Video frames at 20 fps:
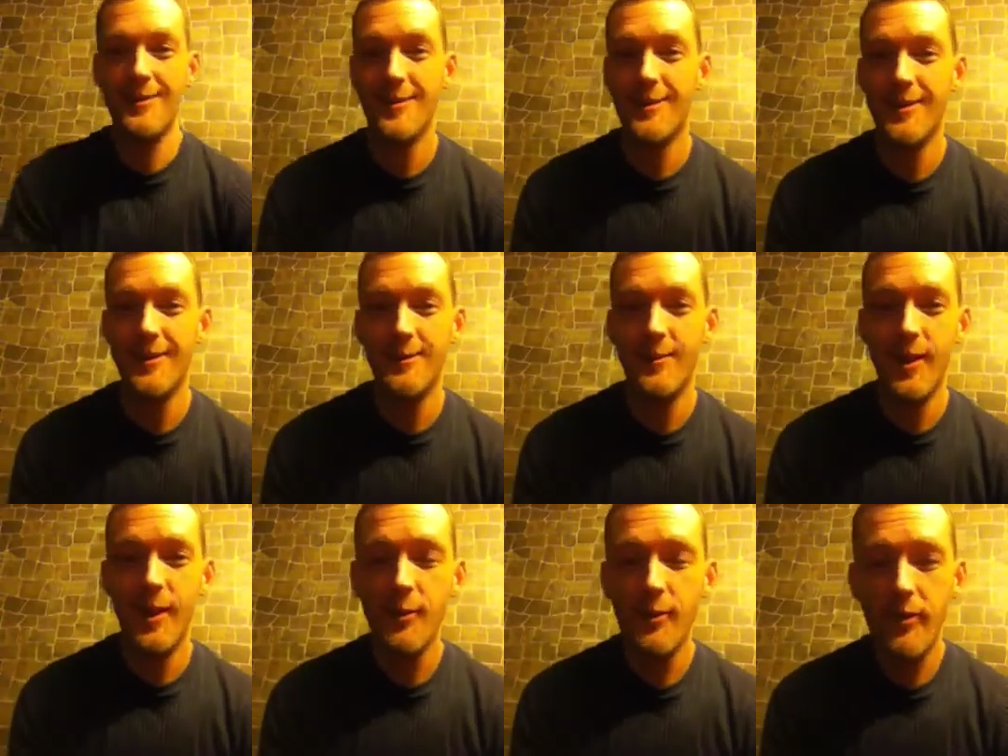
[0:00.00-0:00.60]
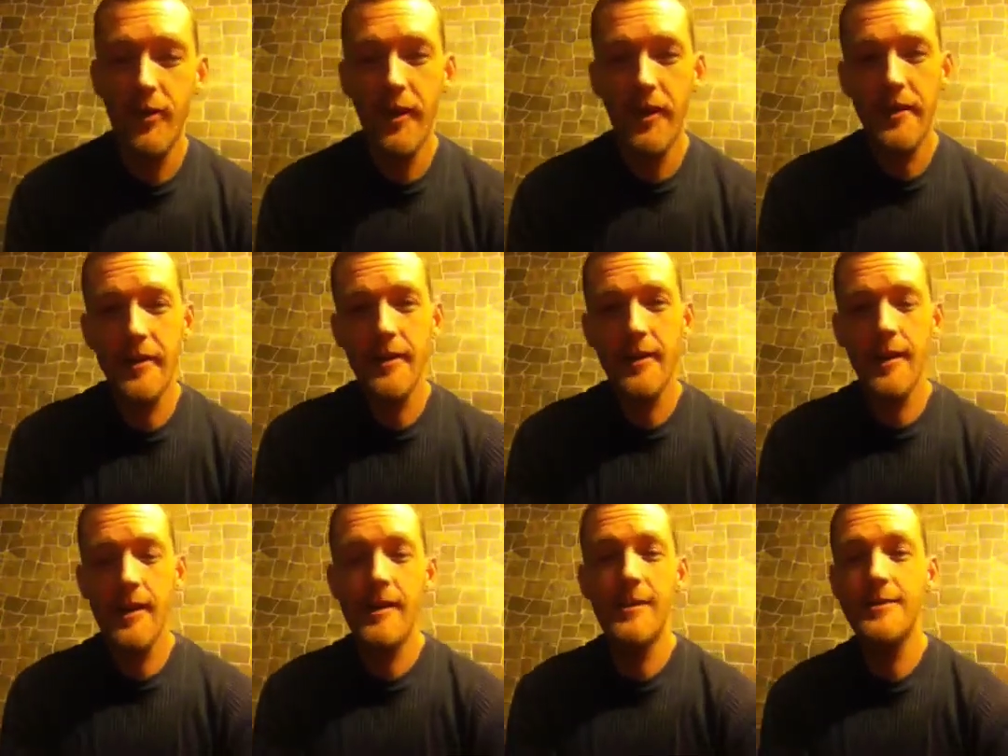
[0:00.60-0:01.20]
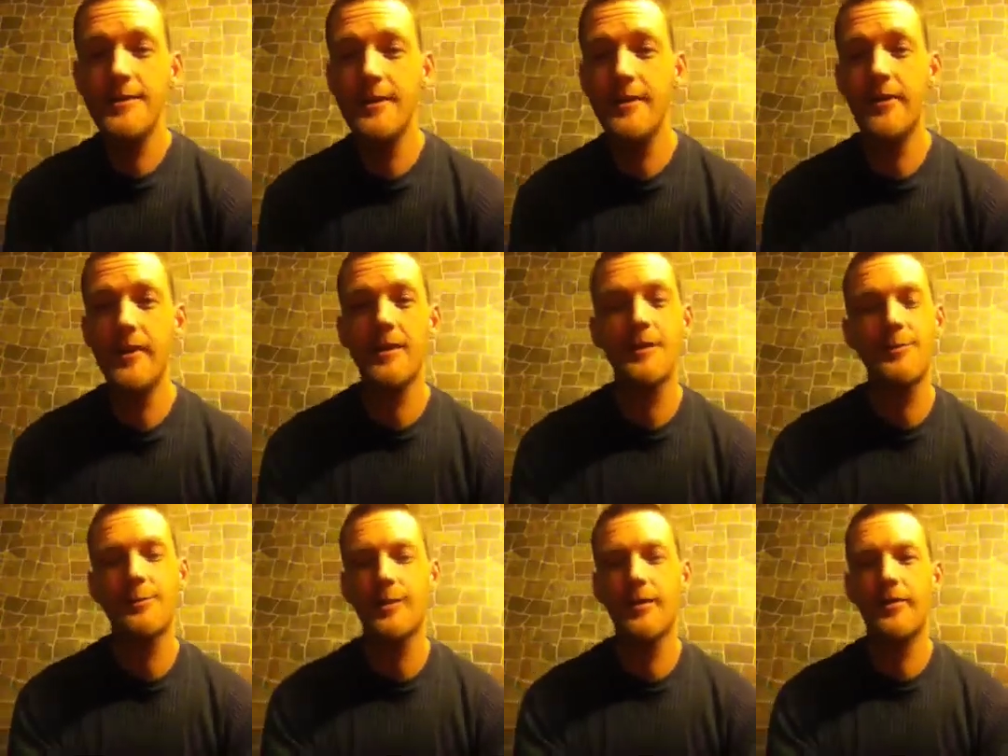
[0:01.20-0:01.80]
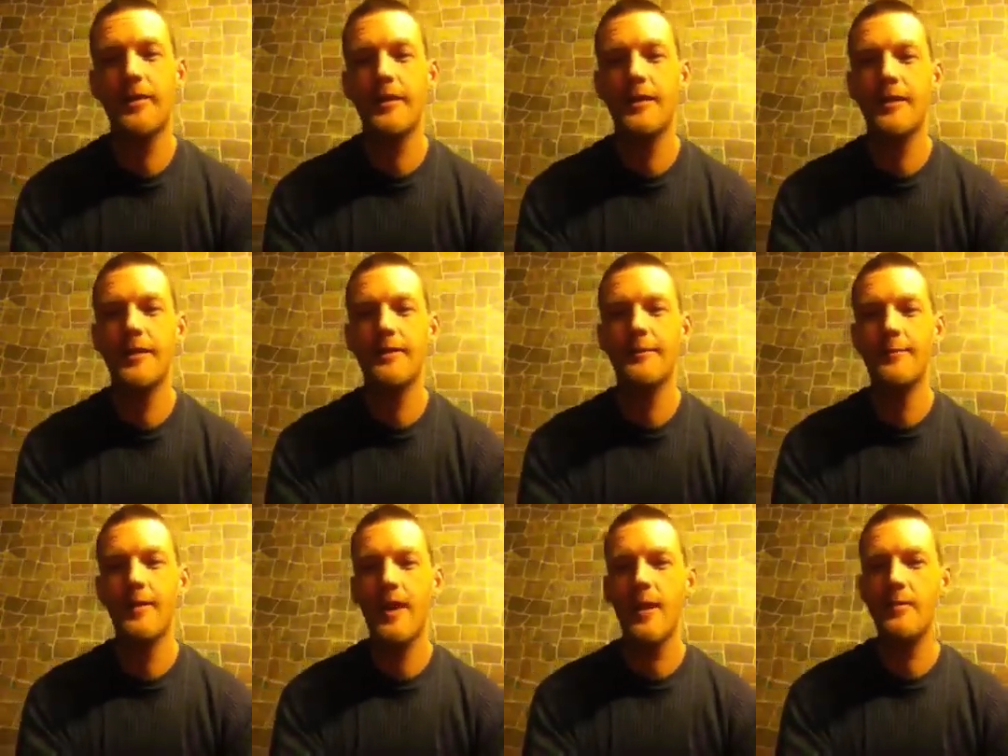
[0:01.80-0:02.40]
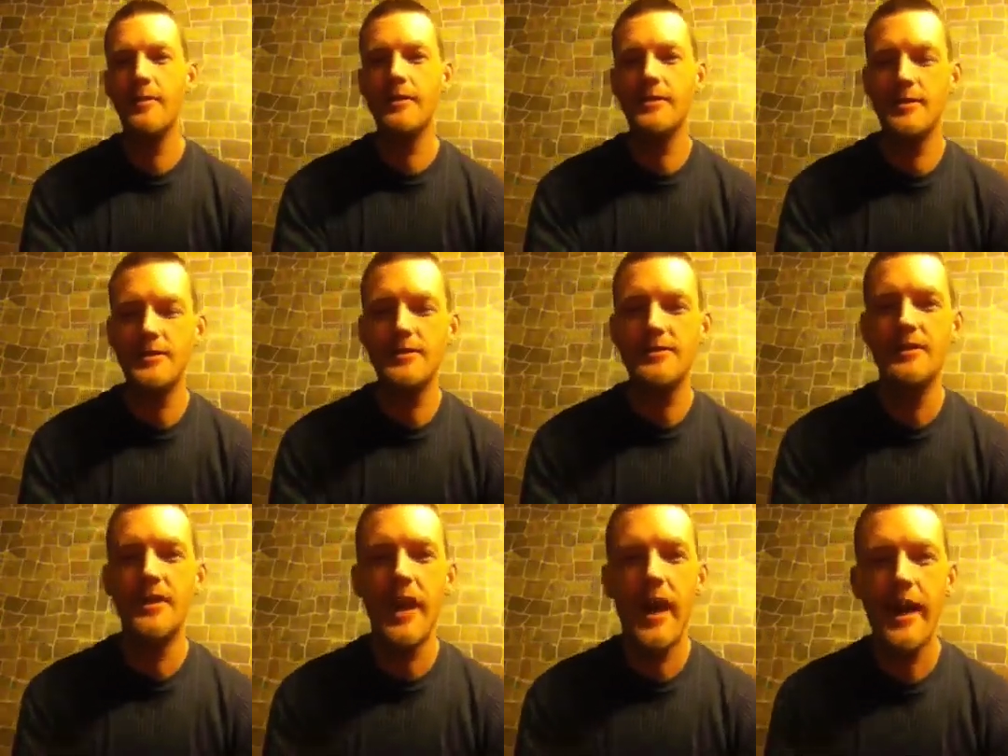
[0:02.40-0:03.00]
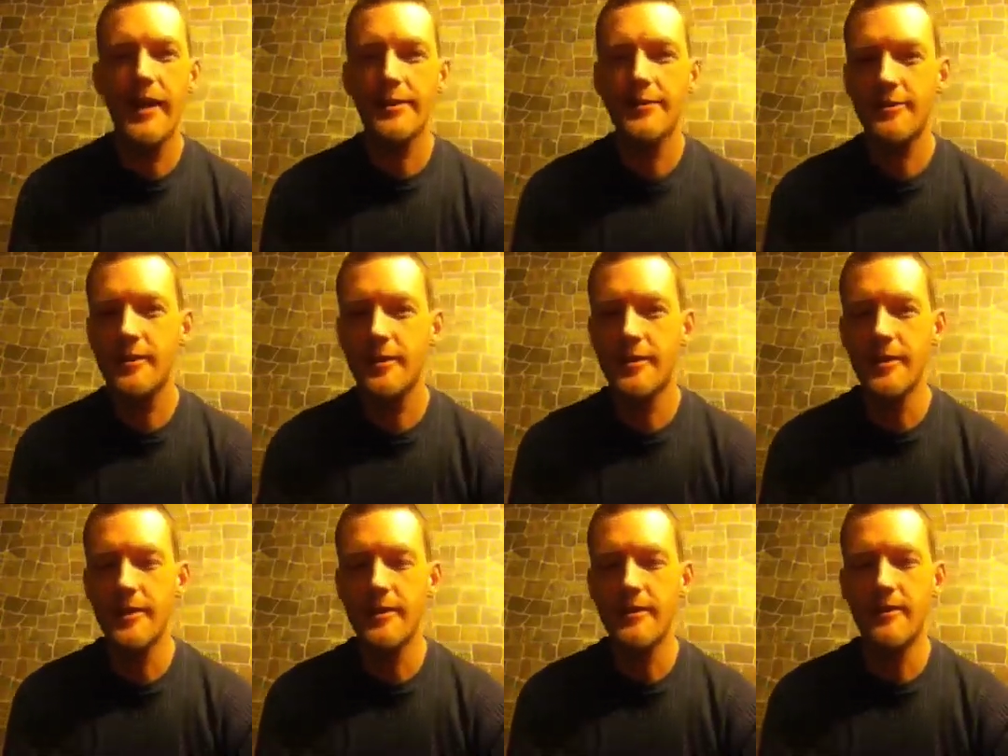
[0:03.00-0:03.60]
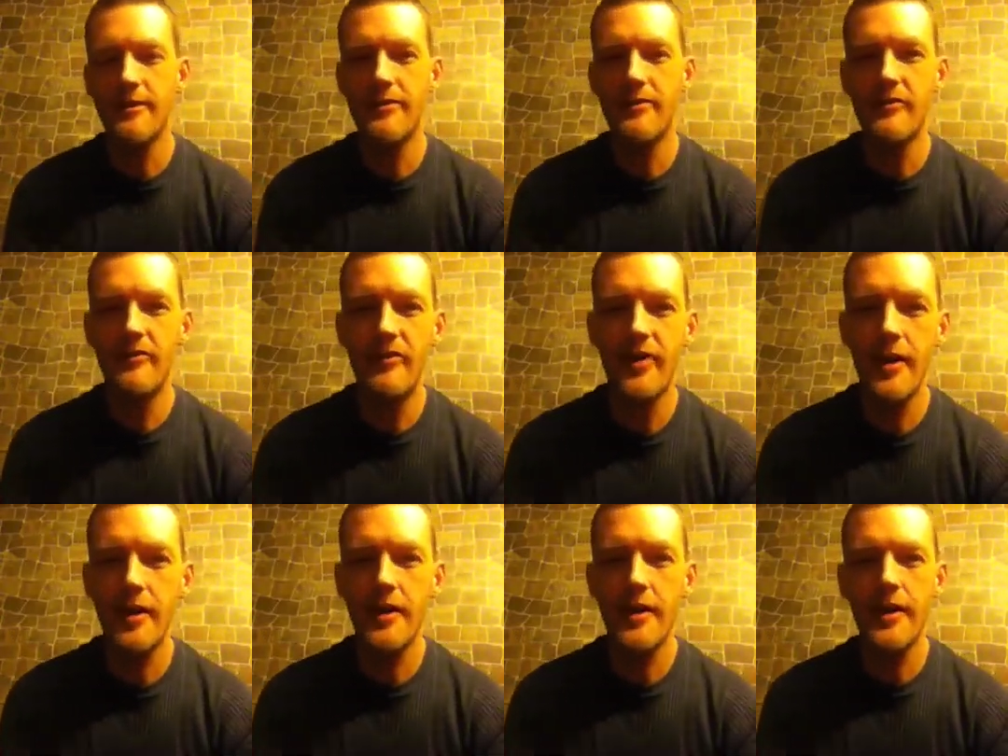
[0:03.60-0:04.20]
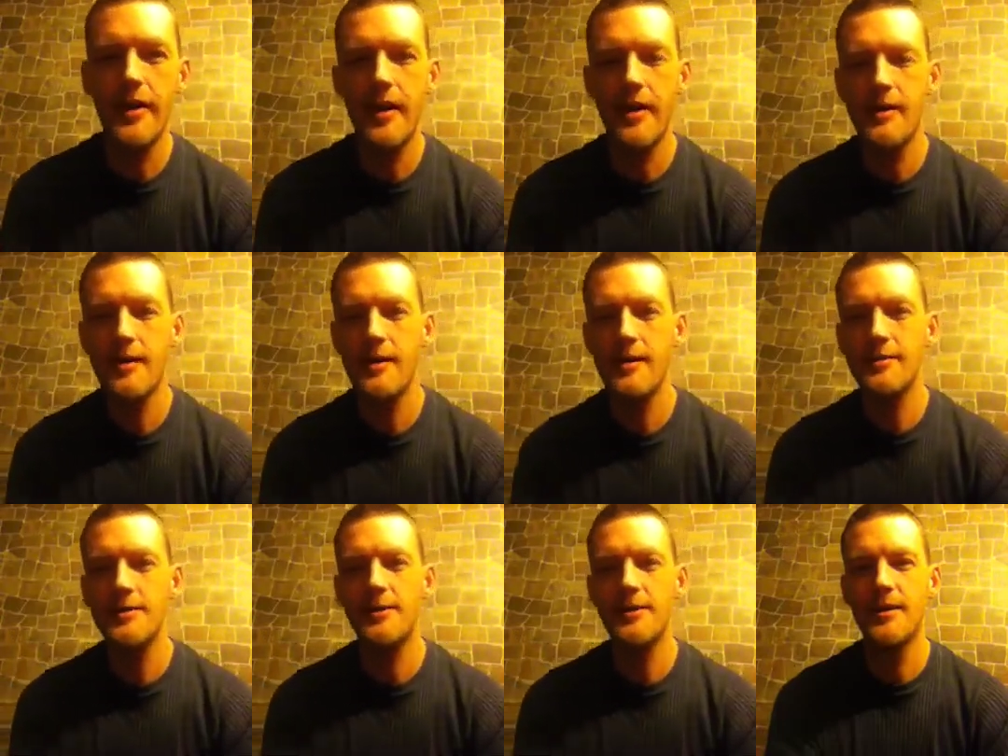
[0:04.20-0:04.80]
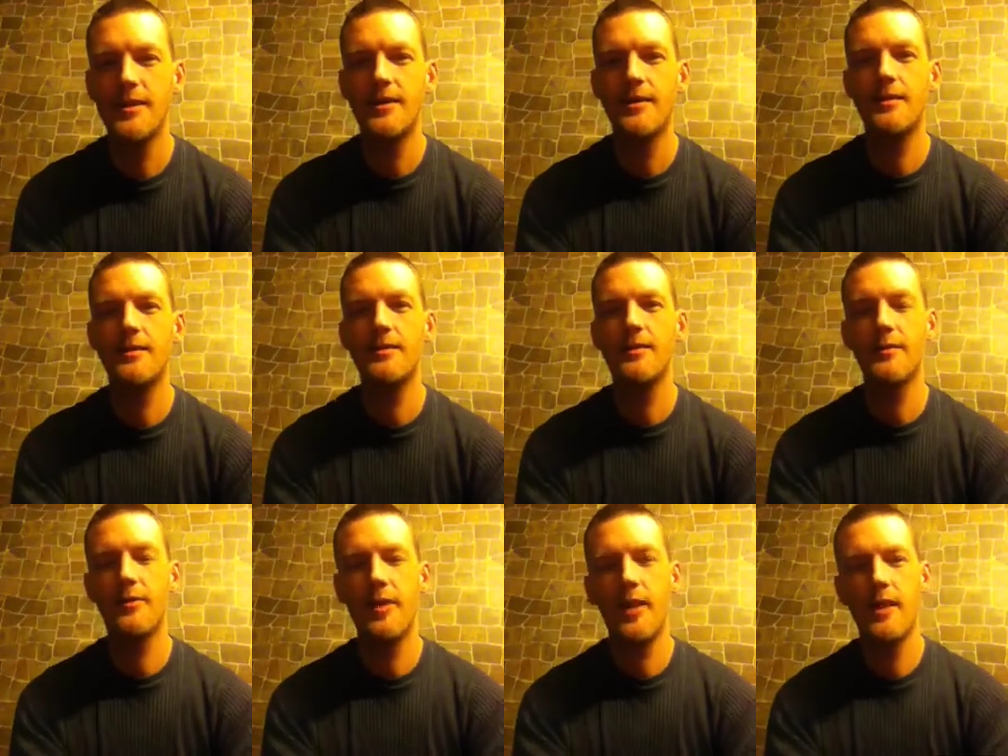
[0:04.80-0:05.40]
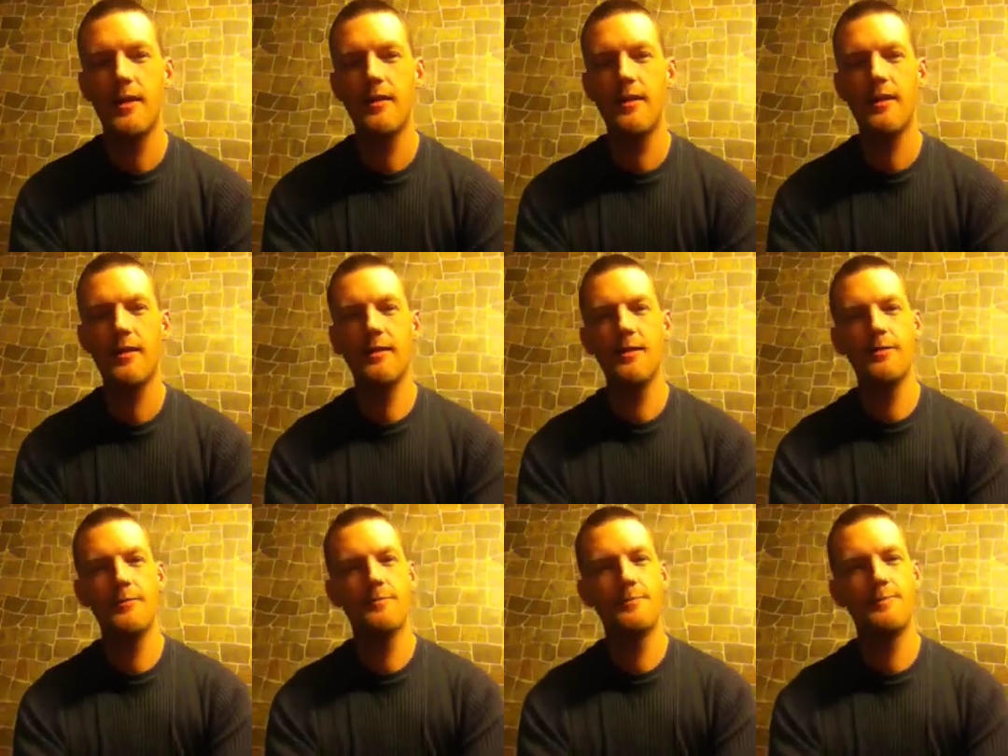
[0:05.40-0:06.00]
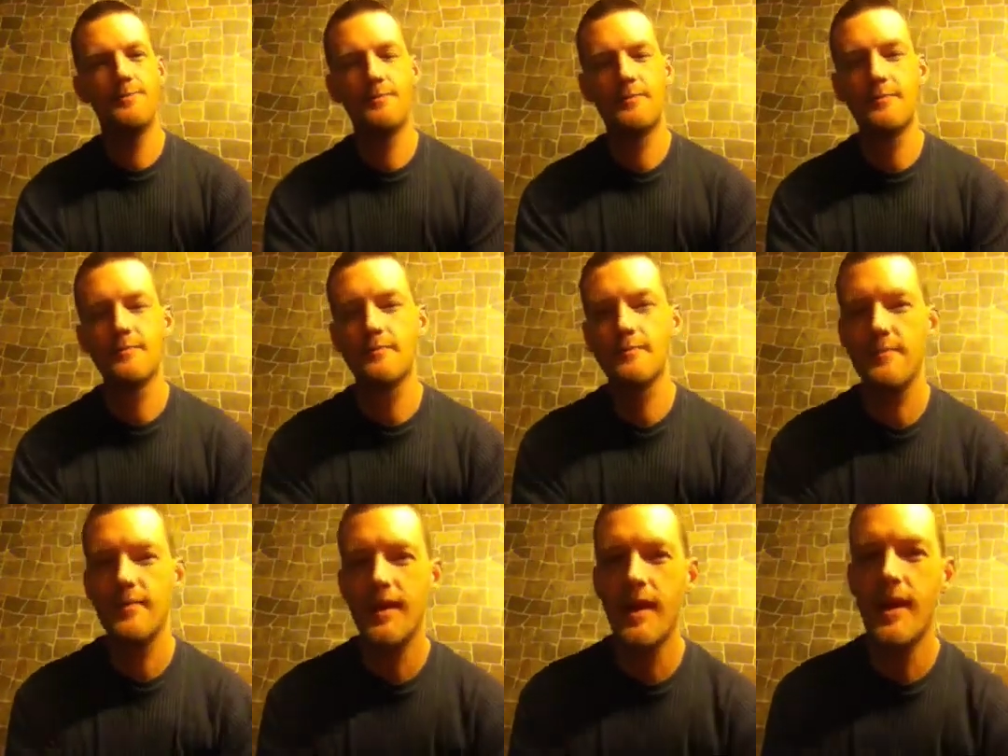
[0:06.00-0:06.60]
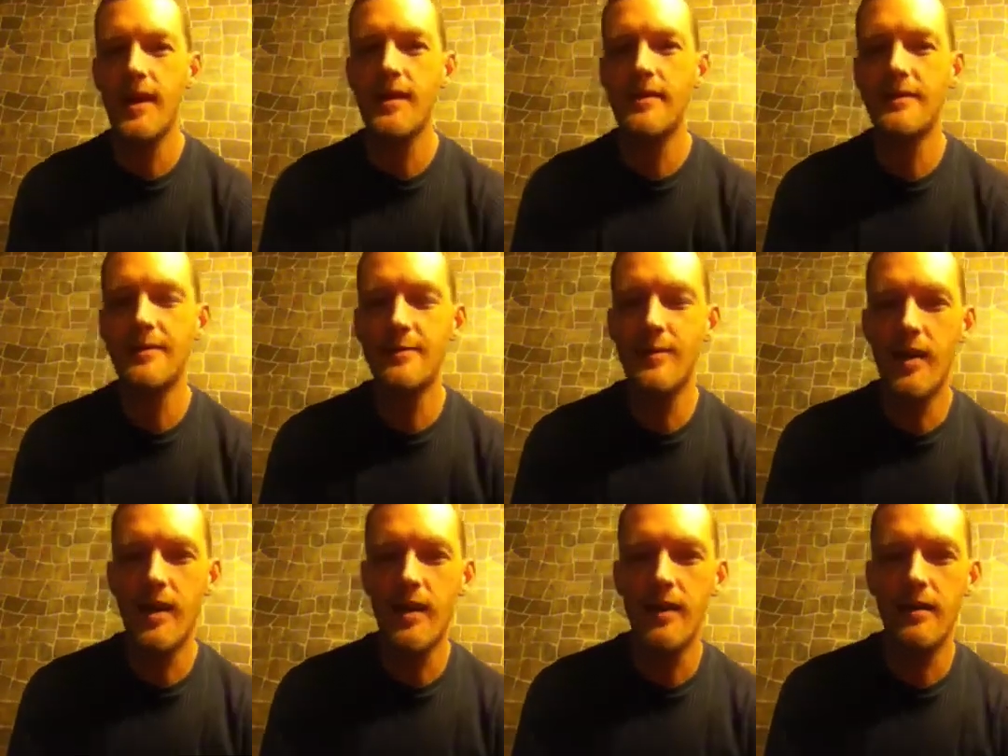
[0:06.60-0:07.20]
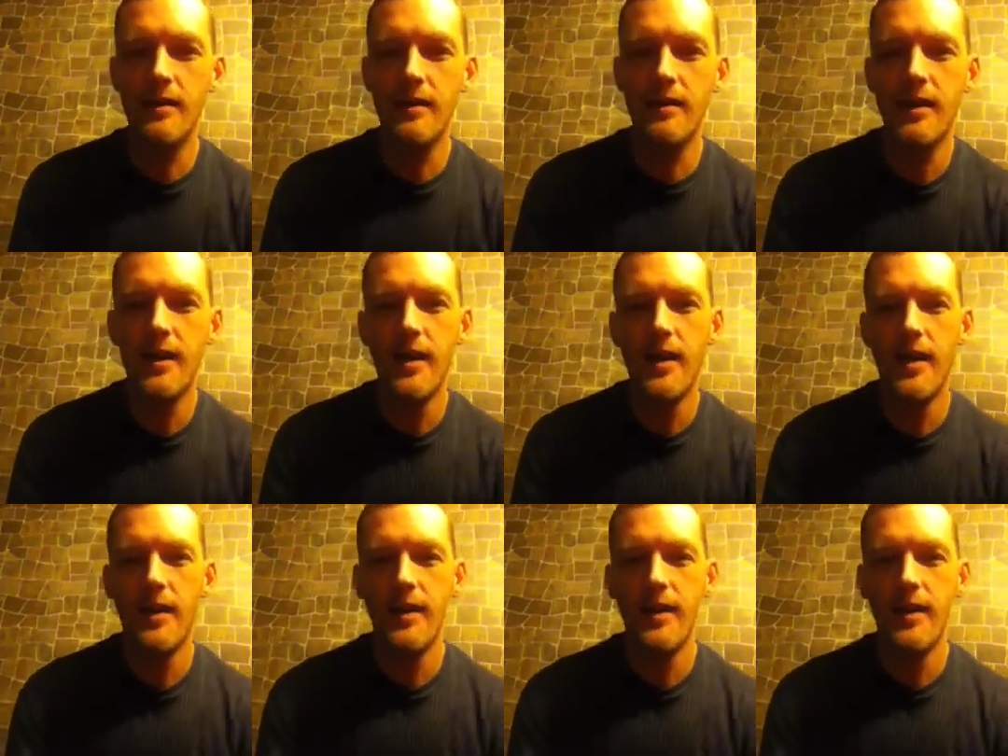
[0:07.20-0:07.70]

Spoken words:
But who fucking cares if that's what they do? Maybe these guys really fucking hate each other, and if they do, even better.